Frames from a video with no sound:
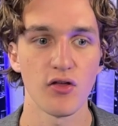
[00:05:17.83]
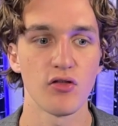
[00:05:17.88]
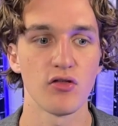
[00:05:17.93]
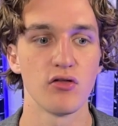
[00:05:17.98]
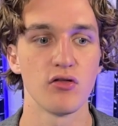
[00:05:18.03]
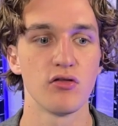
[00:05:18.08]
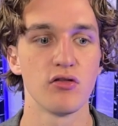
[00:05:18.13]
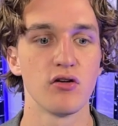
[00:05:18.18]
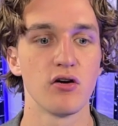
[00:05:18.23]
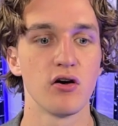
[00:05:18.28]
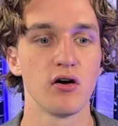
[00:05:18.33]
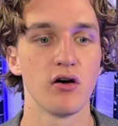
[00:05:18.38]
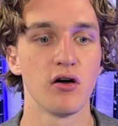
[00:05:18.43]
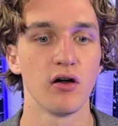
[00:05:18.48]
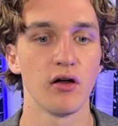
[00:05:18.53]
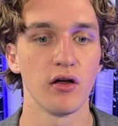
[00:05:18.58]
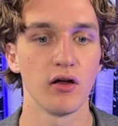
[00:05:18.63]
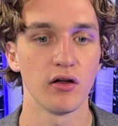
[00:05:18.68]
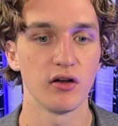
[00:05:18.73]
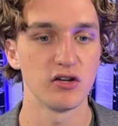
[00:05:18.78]
The
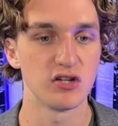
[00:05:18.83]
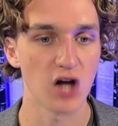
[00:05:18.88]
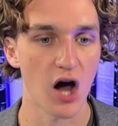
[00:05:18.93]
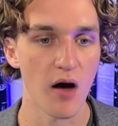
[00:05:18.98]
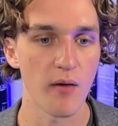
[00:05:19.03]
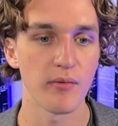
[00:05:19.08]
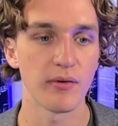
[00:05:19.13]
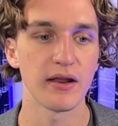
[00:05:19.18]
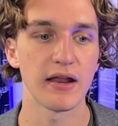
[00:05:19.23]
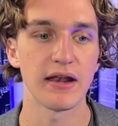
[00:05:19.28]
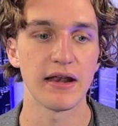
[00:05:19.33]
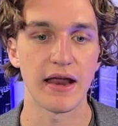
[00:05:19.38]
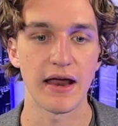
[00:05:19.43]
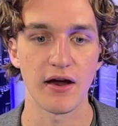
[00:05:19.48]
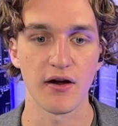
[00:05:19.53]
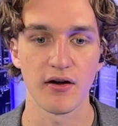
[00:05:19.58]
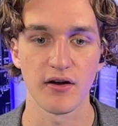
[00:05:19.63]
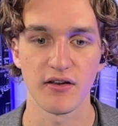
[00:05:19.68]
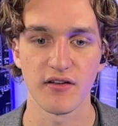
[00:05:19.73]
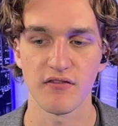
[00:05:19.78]
dominant
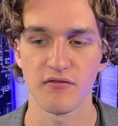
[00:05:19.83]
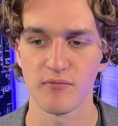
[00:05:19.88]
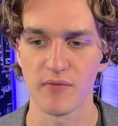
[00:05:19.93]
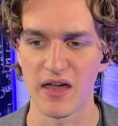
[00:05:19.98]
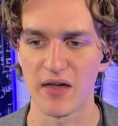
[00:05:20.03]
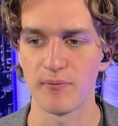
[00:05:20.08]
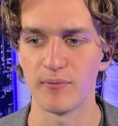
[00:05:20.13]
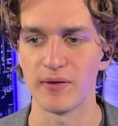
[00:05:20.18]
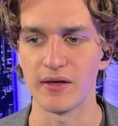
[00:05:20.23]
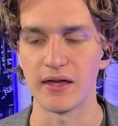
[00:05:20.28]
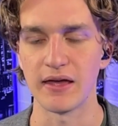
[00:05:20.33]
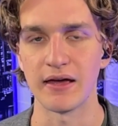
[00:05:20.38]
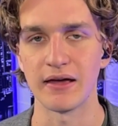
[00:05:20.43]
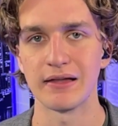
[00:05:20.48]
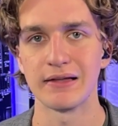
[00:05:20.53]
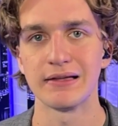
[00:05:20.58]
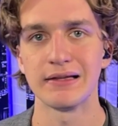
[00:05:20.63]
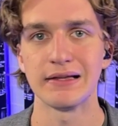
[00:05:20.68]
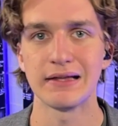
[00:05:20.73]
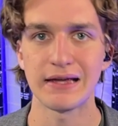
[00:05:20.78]
narrative may be
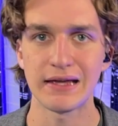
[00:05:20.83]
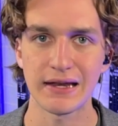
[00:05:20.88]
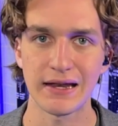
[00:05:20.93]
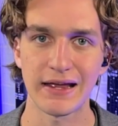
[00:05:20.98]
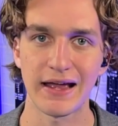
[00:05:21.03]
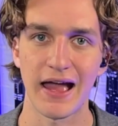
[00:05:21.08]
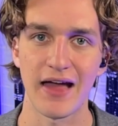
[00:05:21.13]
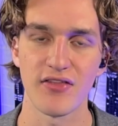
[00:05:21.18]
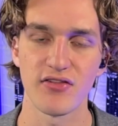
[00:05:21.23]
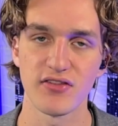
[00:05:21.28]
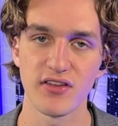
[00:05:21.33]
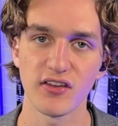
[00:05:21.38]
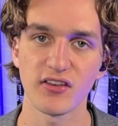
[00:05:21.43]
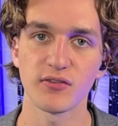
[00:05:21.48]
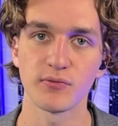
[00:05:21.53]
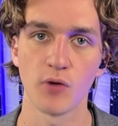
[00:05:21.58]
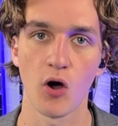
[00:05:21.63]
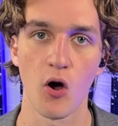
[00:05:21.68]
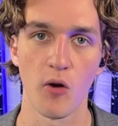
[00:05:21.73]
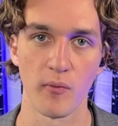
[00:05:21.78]
leaning at this
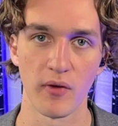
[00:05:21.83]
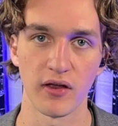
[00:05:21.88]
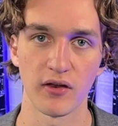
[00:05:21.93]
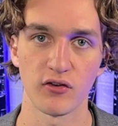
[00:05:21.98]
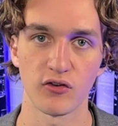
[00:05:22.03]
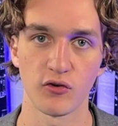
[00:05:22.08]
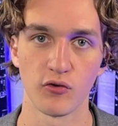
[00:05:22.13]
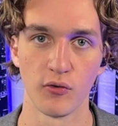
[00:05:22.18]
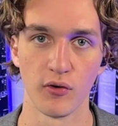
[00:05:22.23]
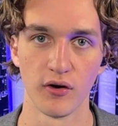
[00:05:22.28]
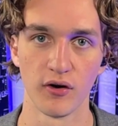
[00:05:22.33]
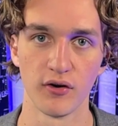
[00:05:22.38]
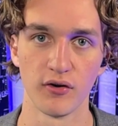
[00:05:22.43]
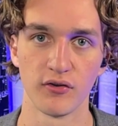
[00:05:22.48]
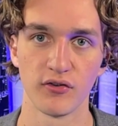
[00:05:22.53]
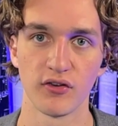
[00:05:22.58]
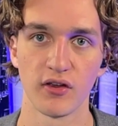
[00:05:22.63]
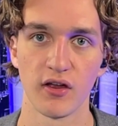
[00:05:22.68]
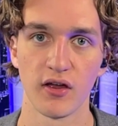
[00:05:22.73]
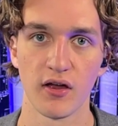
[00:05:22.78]
moment
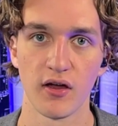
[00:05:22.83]
towards